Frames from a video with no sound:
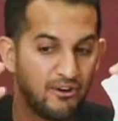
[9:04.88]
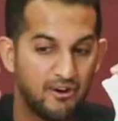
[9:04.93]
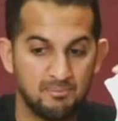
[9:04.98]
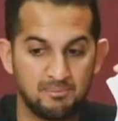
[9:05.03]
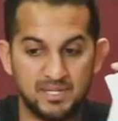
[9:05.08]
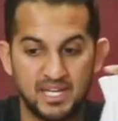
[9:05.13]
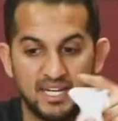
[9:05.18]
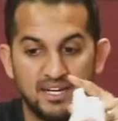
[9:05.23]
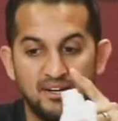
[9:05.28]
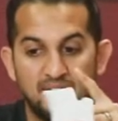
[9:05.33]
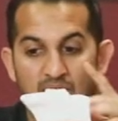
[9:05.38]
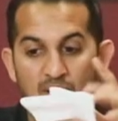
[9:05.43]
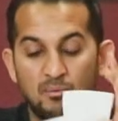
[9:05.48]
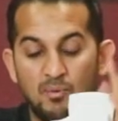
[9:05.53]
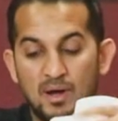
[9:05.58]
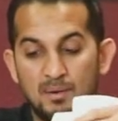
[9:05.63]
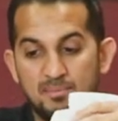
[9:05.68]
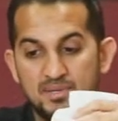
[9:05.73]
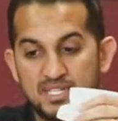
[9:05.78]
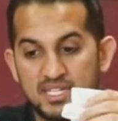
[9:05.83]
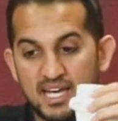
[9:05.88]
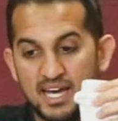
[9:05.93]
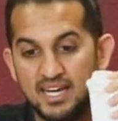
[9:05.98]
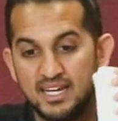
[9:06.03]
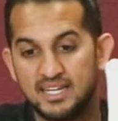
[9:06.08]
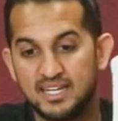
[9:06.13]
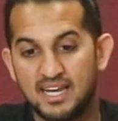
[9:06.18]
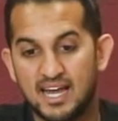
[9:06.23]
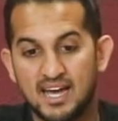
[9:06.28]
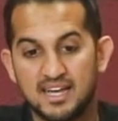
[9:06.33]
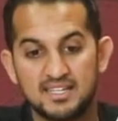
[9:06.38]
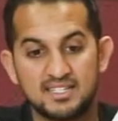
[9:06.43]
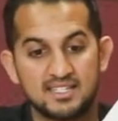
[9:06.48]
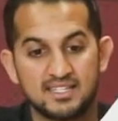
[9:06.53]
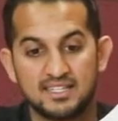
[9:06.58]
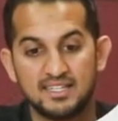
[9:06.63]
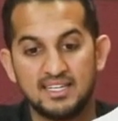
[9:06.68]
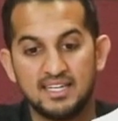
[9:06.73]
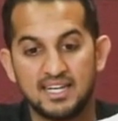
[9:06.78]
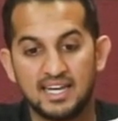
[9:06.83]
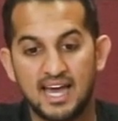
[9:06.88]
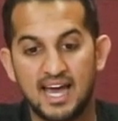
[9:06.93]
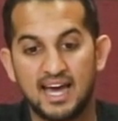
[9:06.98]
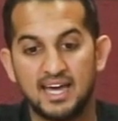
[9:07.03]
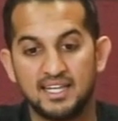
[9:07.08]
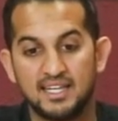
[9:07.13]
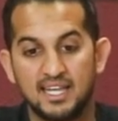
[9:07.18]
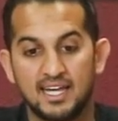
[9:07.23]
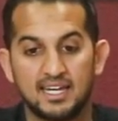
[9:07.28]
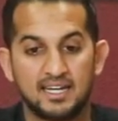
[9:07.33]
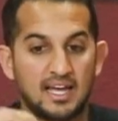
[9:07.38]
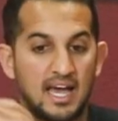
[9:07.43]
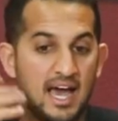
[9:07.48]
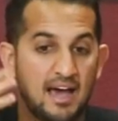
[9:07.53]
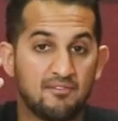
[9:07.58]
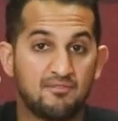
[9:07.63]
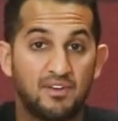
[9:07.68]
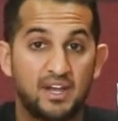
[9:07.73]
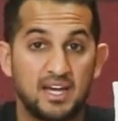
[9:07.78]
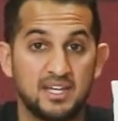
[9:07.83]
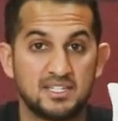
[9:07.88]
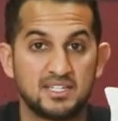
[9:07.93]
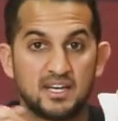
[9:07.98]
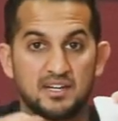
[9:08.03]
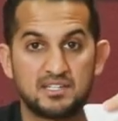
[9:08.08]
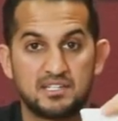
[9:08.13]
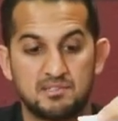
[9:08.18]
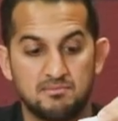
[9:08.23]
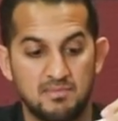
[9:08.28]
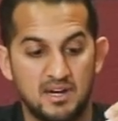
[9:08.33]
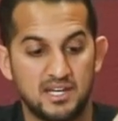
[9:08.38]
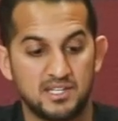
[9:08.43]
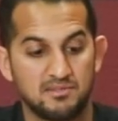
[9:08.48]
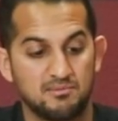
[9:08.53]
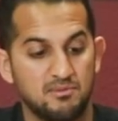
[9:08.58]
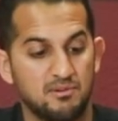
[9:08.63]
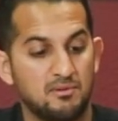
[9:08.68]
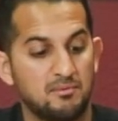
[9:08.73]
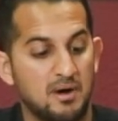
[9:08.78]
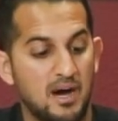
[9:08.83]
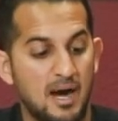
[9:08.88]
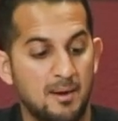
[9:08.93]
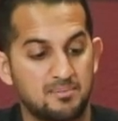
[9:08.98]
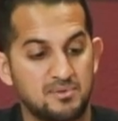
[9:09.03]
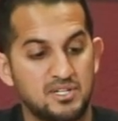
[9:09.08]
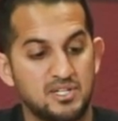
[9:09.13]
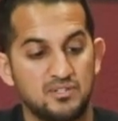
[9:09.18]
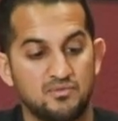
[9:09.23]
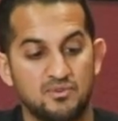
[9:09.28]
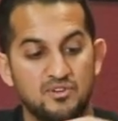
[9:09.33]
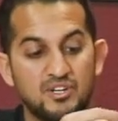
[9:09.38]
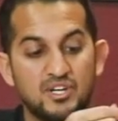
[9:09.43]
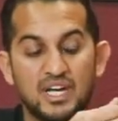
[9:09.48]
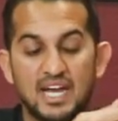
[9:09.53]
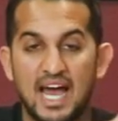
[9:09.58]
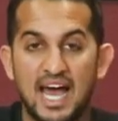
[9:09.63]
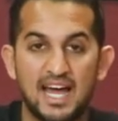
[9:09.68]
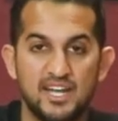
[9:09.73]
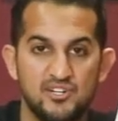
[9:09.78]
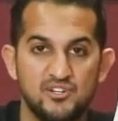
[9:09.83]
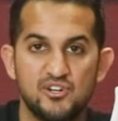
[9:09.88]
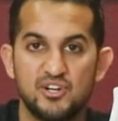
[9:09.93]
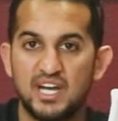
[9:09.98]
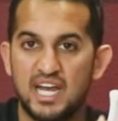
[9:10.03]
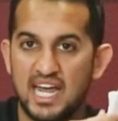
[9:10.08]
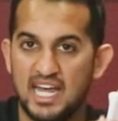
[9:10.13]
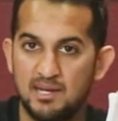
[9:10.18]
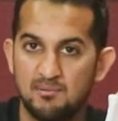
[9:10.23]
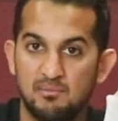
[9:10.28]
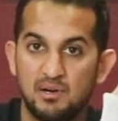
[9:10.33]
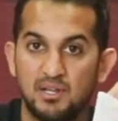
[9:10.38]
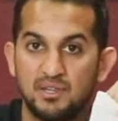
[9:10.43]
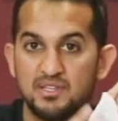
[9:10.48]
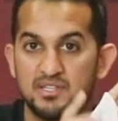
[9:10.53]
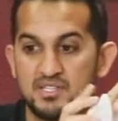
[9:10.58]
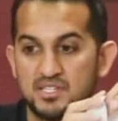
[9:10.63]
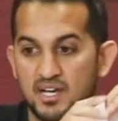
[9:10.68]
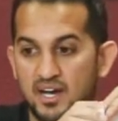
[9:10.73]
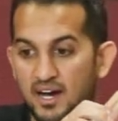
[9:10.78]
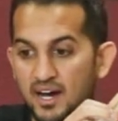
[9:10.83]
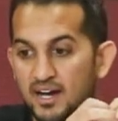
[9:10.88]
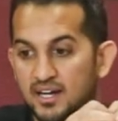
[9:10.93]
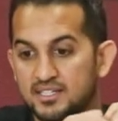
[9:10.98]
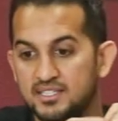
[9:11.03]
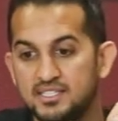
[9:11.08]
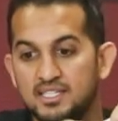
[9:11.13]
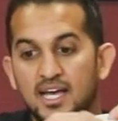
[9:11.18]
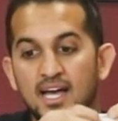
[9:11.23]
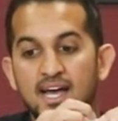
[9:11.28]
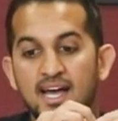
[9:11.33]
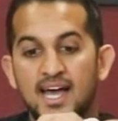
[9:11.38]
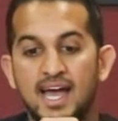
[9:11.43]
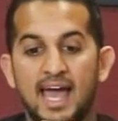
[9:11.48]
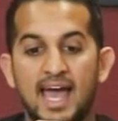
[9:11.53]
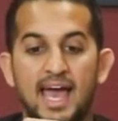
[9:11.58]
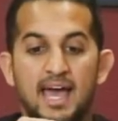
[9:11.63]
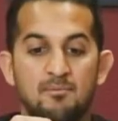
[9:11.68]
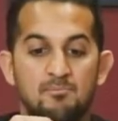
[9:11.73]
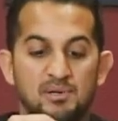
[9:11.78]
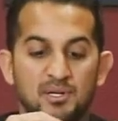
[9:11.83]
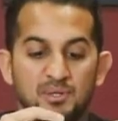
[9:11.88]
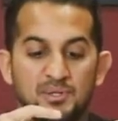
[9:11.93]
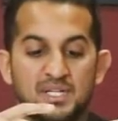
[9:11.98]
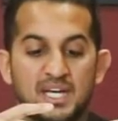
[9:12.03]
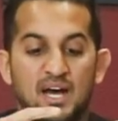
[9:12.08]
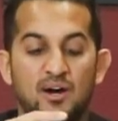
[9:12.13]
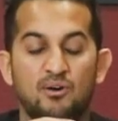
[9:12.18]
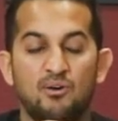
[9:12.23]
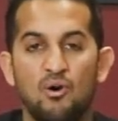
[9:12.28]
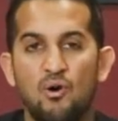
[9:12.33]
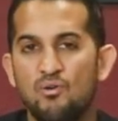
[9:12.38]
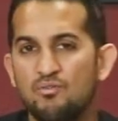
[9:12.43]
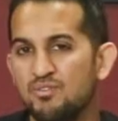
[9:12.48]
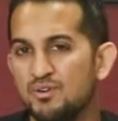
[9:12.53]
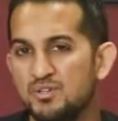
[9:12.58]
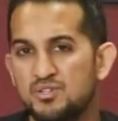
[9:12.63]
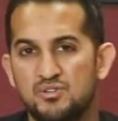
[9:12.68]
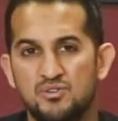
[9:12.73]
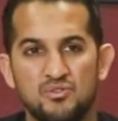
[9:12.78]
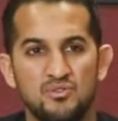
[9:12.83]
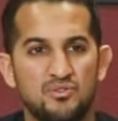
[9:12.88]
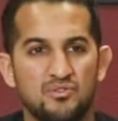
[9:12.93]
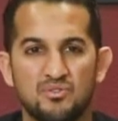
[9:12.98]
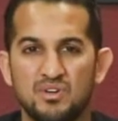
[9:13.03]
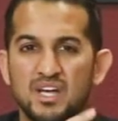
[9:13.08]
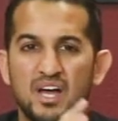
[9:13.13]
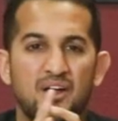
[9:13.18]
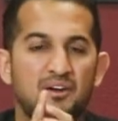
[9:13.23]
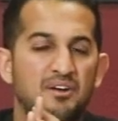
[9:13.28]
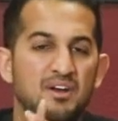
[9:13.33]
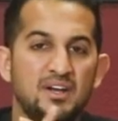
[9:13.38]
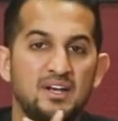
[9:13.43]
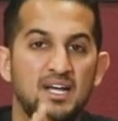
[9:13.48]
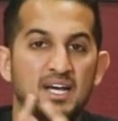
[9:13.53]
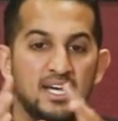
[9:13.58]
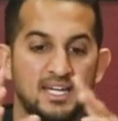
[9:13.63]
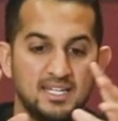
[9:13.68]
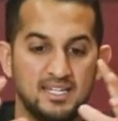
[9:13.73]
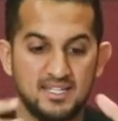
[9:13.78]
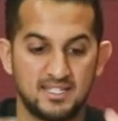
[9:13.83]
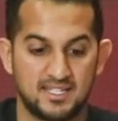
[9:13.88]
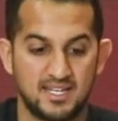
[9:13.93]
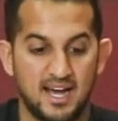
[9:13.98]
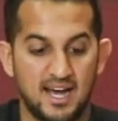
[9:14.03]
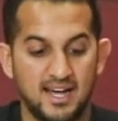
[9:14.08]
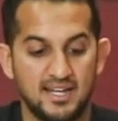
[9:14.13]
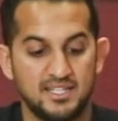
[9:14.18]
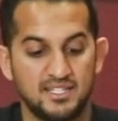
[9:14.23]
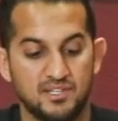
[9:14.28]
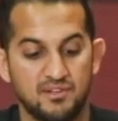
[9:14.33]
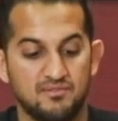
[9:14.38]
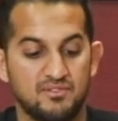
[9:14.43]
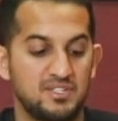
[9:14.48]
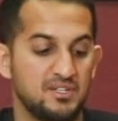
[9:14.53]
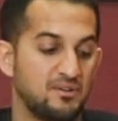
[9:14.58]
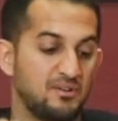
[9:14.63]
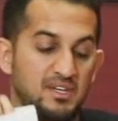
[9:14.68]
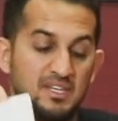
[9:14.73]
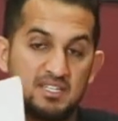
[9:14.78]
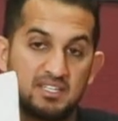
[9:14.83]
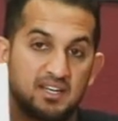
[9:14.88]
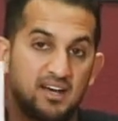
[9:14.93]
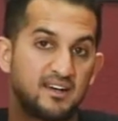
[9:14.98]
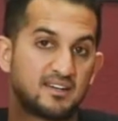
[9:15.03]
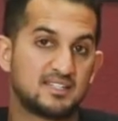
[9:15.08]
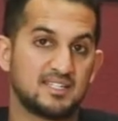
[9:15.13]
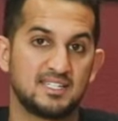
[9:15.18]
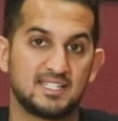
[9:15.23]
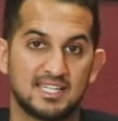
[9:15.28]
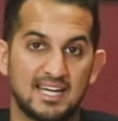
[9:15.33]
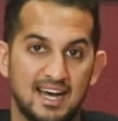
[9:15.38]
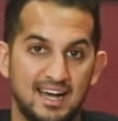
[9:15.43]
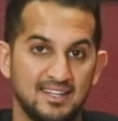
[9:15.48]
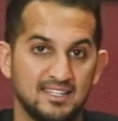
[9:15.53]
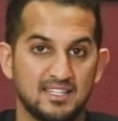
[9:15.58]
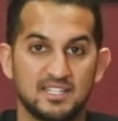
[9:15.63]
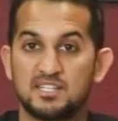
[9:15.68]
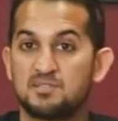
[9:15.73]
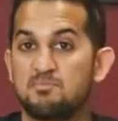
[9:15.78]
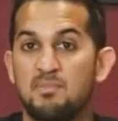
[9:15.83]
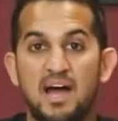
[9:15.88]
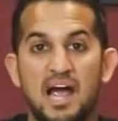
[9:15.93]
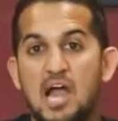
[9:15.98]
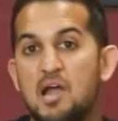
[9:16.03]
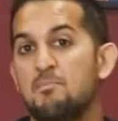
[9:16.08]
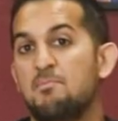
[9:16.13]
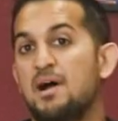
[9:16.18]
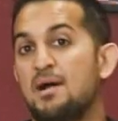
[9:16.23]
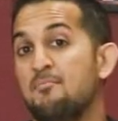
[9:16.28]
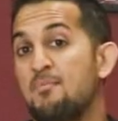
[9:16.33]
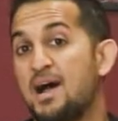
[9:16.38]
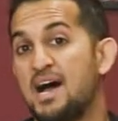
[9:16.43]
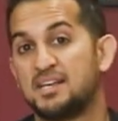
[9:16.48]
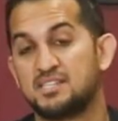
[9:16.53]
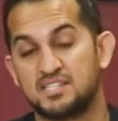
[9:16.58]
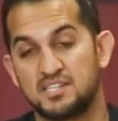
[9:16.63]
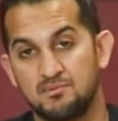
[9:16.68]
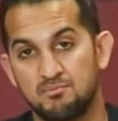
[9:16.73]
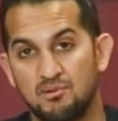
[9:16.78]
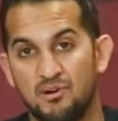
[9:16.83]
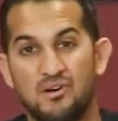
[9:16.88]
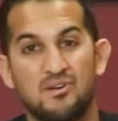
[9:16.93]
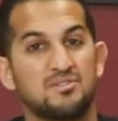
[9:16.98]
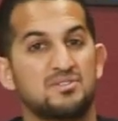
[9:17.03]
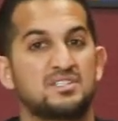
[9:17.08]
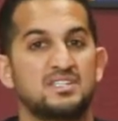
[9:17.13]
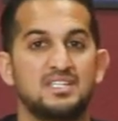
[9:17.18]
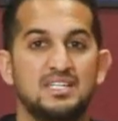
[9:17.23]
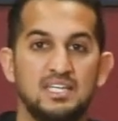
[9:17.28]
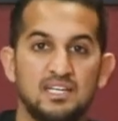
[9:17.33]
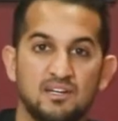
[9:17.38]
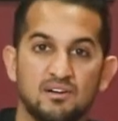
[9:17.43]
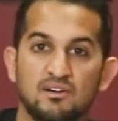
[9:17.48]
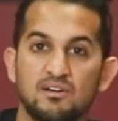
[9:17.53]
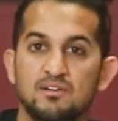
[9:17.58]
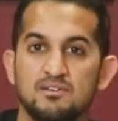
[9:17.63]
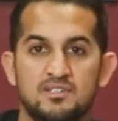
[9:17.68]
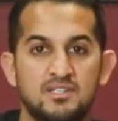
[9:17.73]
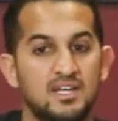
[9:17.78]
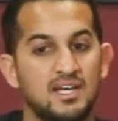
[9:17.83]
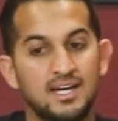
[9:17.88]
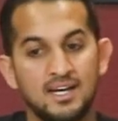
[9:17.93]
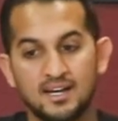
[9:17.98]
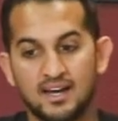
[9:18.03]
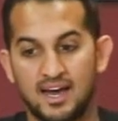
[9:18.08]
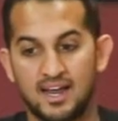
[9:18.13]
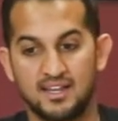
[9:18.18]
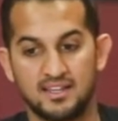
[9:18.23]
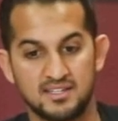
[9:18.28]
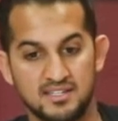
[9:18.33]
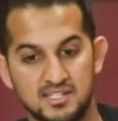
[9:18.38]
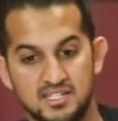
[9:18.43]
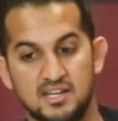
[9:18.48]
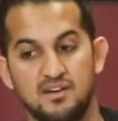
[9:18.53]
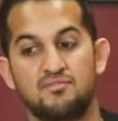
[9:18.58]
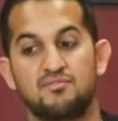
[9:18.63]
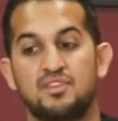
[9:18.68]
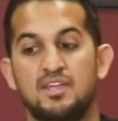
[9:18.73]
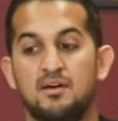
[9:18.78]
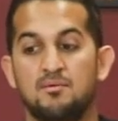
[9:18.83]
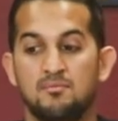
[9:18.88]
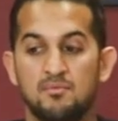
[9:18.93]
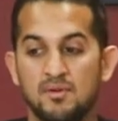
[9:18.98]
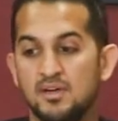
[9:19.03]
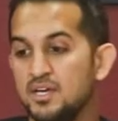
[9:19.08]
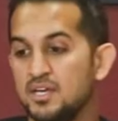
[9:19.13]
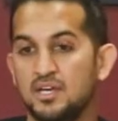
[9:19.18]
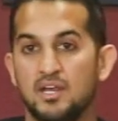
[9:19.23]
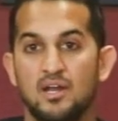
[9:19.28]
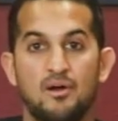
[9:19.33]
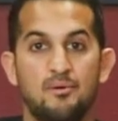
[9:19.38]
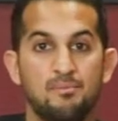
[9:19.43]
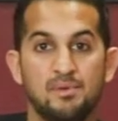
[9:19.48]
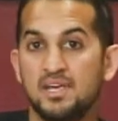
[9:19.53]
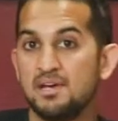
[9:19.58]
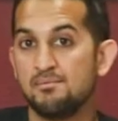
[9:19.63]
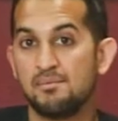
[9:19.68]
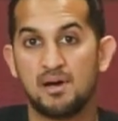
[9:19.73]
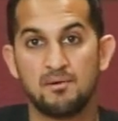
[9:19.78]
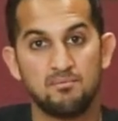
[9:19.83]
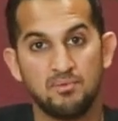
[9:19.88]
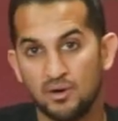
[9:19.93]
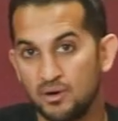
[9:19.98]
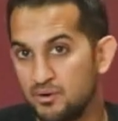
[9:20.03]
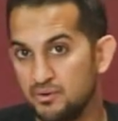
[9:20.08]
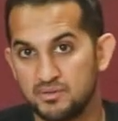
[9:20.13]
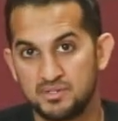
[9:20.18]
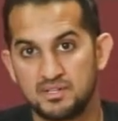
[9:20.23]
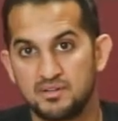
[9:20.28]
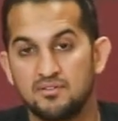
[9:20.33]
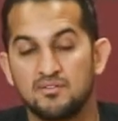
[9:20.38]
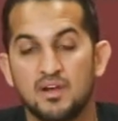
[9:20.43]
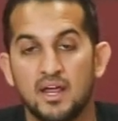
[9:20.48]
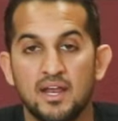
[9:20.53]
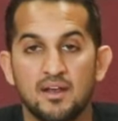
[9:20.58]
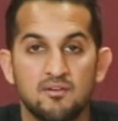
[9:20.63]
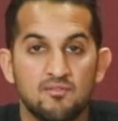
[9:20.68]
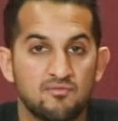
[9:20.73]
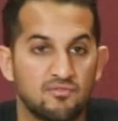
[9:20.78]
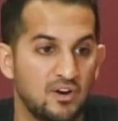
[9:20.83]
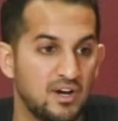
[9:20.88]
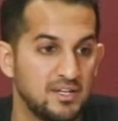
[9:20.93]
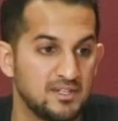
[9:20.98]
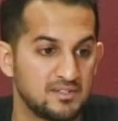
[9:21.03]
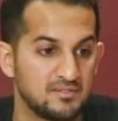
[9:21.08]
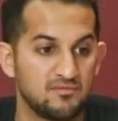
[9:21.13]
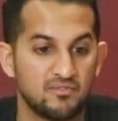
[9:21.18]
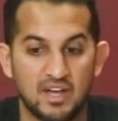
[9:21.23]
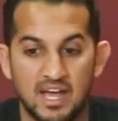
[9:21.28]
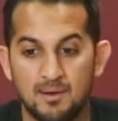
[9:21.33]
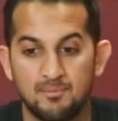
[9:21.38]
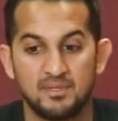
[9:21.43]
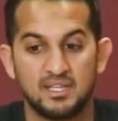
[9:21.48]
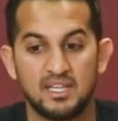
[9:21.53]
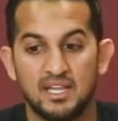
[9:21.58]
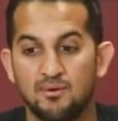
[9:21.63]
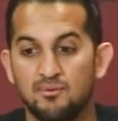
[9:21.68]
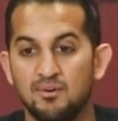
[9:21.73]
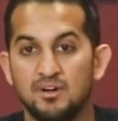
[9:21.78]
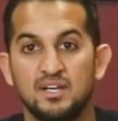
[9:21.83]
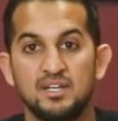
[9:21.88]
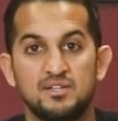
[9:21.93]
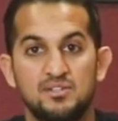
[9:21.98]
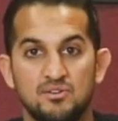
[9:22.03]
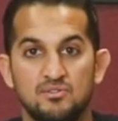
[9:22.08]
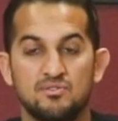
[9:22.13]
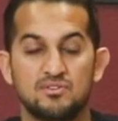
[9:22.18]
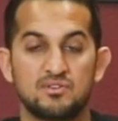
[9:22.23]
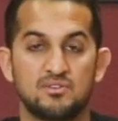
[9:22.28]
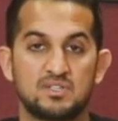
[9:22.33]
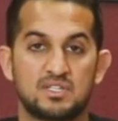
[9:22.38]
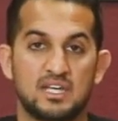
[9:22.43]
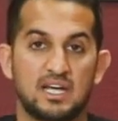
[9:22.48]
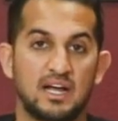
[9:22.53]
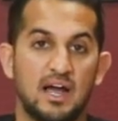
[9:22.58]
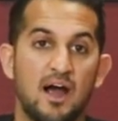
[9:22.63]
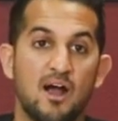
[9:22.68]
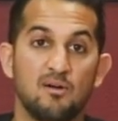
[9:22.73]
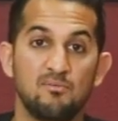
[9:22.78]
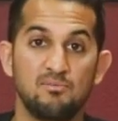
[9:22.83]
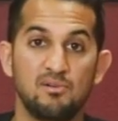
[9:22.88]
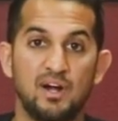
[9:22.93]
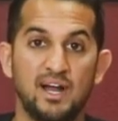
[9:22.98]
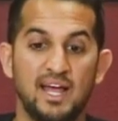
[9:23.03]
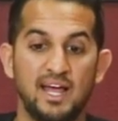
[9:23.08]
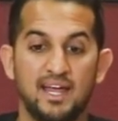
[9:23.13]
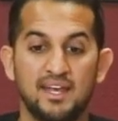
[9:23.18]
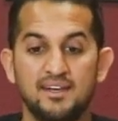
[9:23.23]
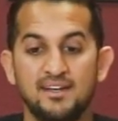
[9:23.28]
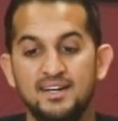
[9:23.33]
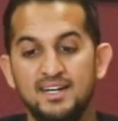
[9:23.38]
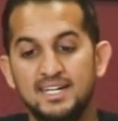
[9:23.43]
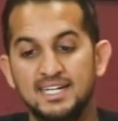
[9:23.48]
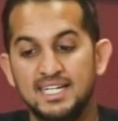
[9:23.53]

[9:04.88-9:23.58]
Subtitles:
know, updated our website nicely and had, like, have nice customizable options where you can add your name on the socks, and built out over 200-300 designs of Silky Socks designs inspired by basketball, sneakers, kind of the stuff that, you know, me and my bros and friends and family that we're into, so it's like our brand.